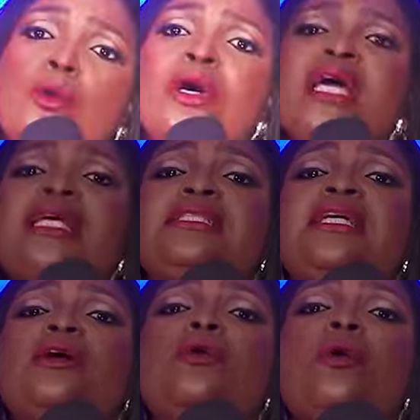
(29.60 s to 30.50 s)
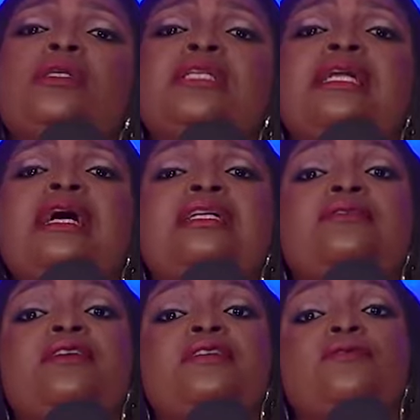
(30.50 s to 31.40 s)
We the single ones are now
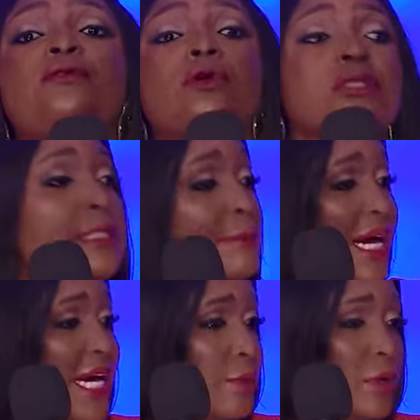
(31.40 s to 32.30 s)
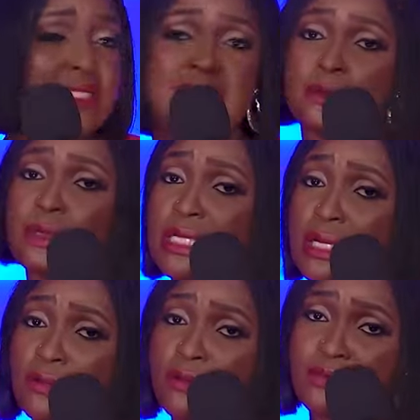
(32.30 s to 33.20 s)
the faithful ones. The married ones are the ones
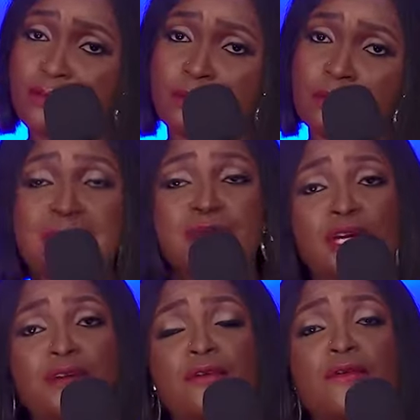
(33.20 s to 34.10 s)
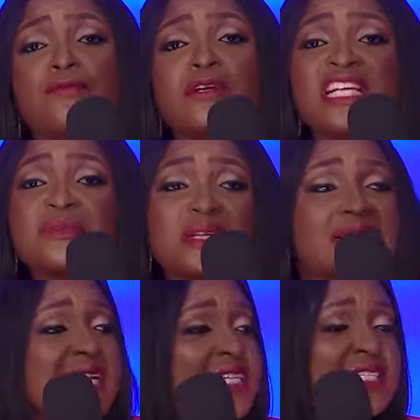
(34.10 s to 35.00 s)
that are not faithful. I'm talking from full
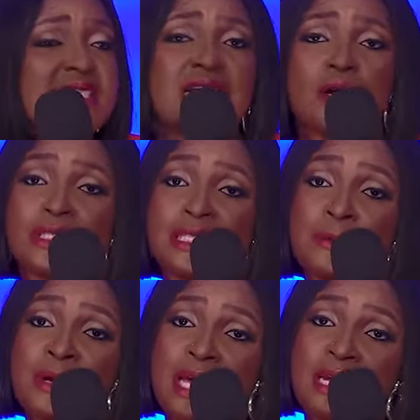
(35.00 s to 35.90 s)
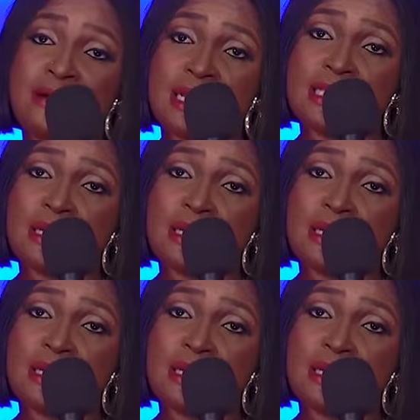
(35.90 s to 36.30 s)
experience, especially in this Lagos that we are in right